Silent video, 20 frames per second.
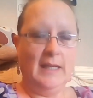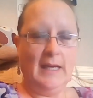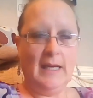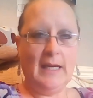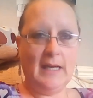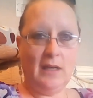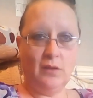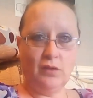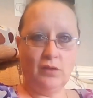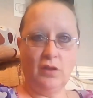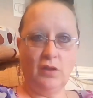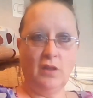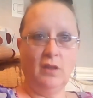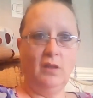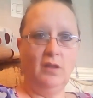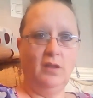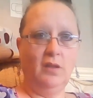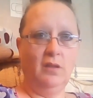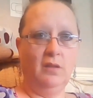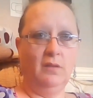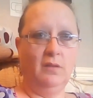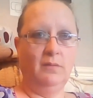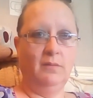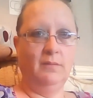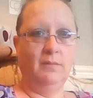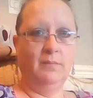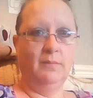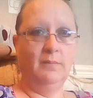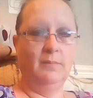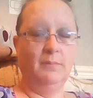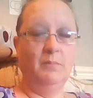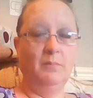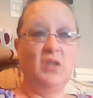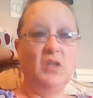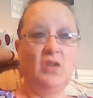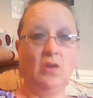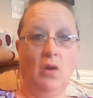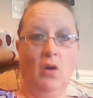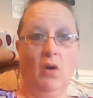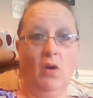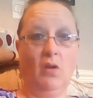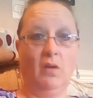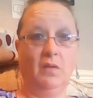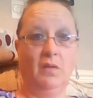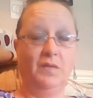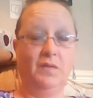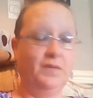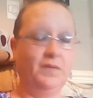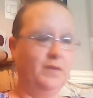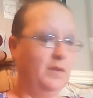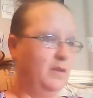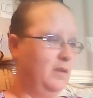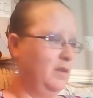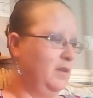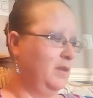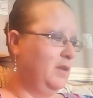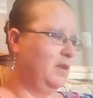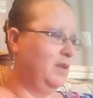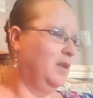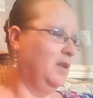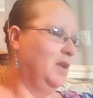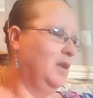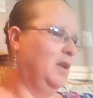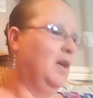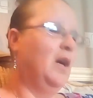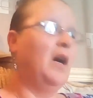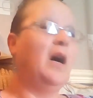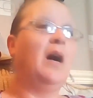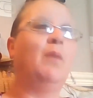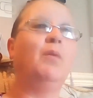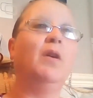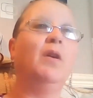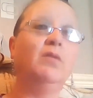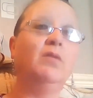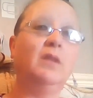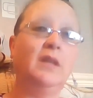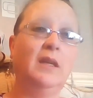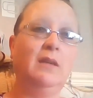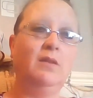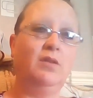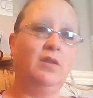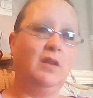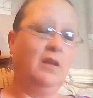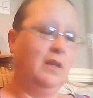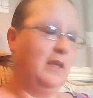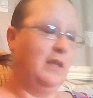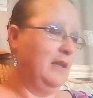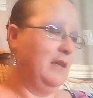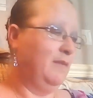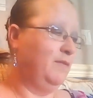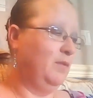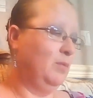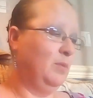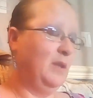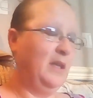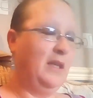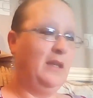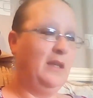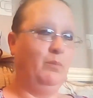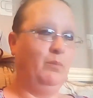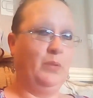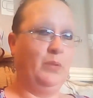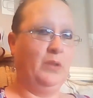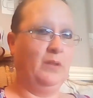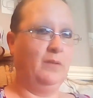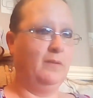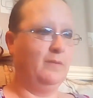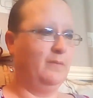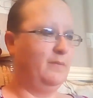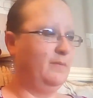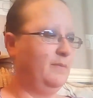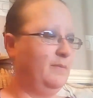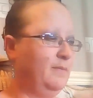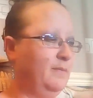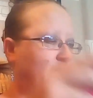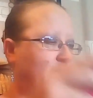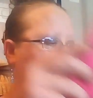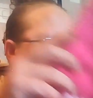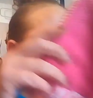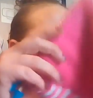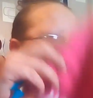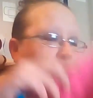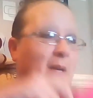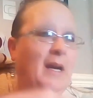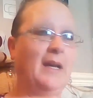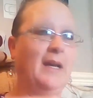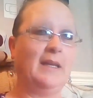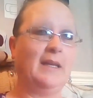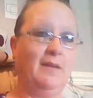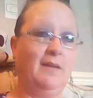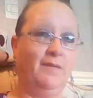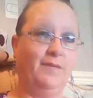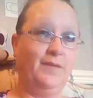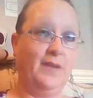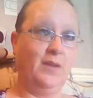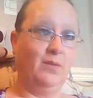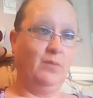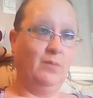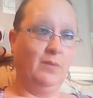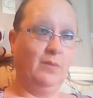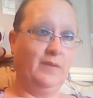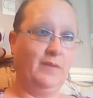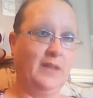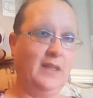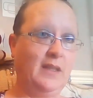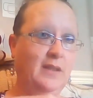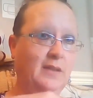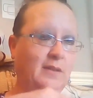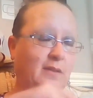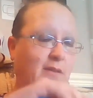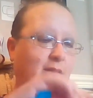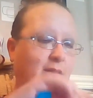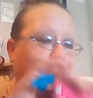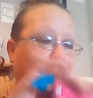Now I'll show you my scarf. I won't keep showing it every week, but you might get fed up with it.